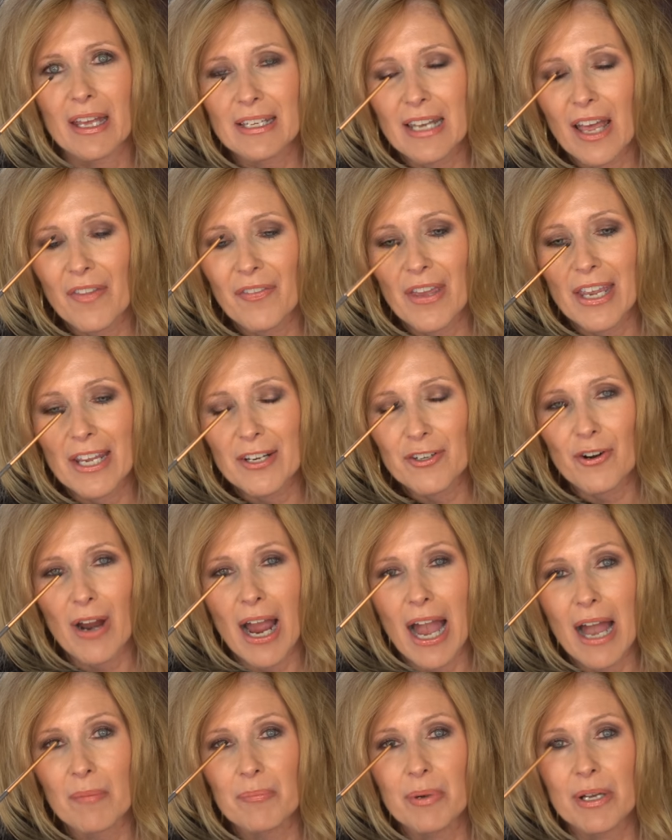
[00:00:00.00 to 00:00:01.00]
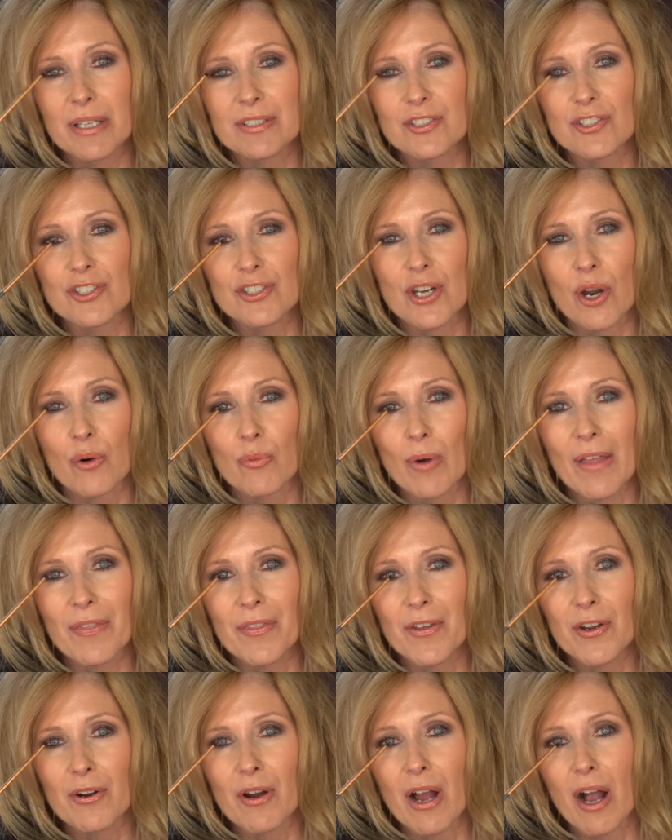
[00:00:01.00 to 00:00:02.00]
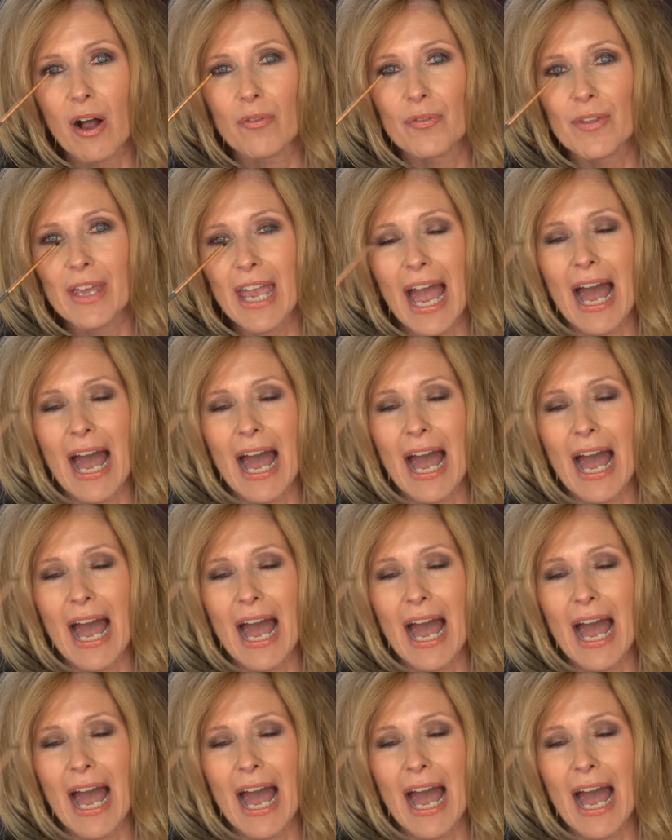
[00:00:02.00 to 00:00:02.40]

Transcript: Not the inner eye, but you know, right there on the